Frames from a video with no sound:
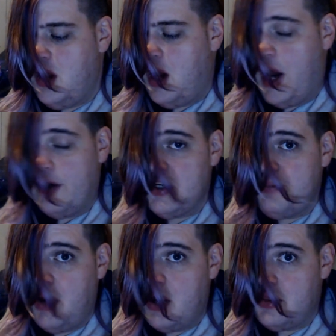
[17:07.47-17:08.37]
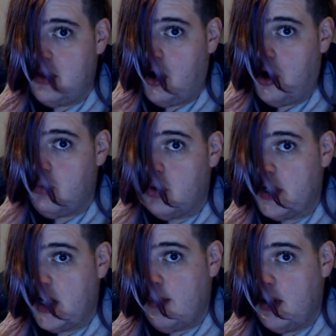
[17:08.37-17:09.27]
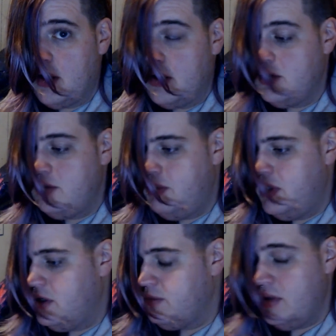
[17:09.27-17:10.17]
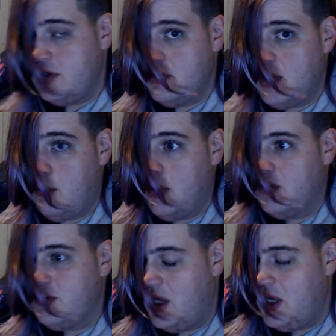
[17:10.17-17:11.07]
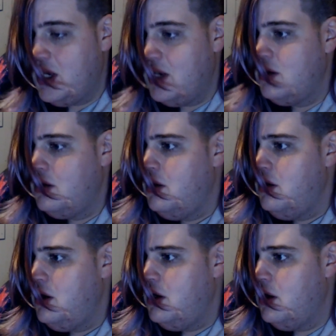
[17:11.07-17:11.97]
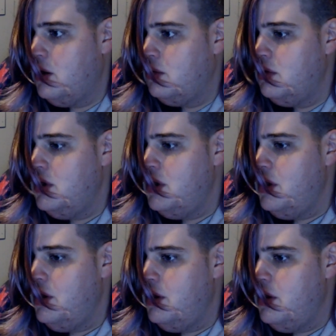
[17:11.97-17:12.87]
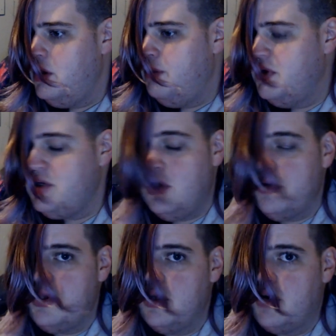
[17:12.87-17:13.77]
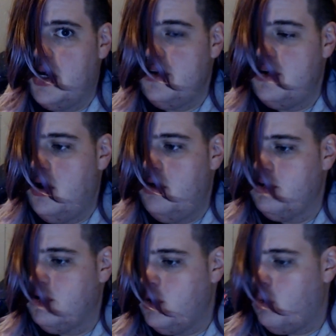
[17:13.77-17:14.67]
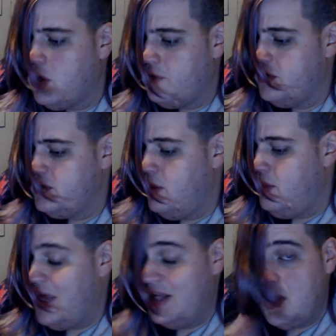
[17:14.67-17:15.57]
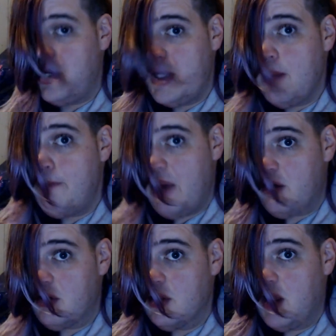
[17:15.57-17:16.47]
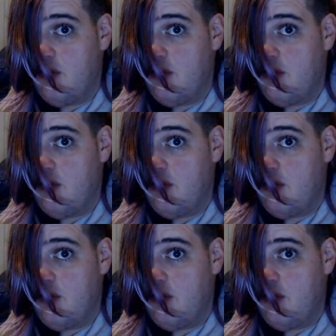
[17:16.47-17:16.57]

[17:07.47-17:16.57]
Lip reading: I respect the hardworking American spirit as much as anyone else. I get it. You put your nose to the grindstone, you really work for something, and that's how you get better in life.